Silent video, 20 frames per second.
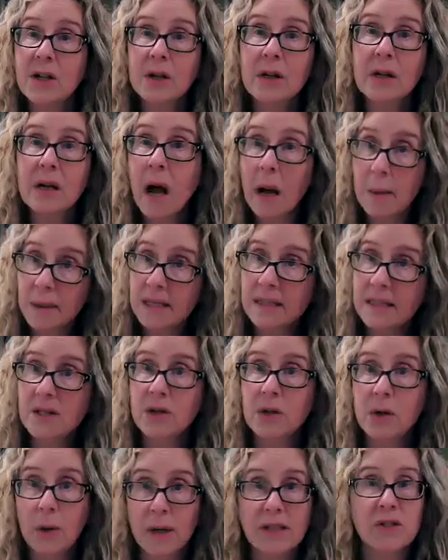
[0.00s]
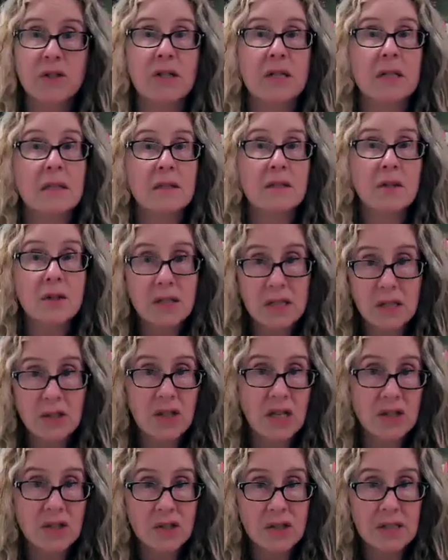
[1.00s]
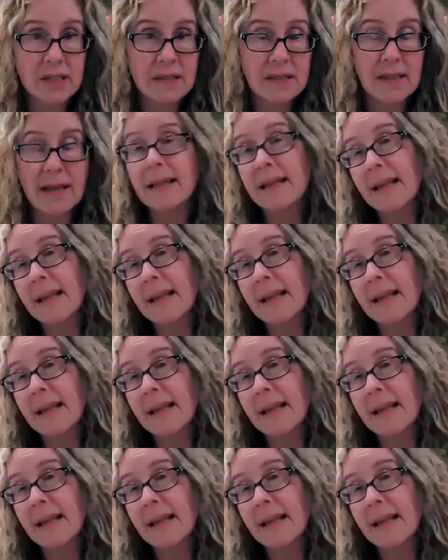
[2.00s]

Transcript: your comments, your questions, your suggestions,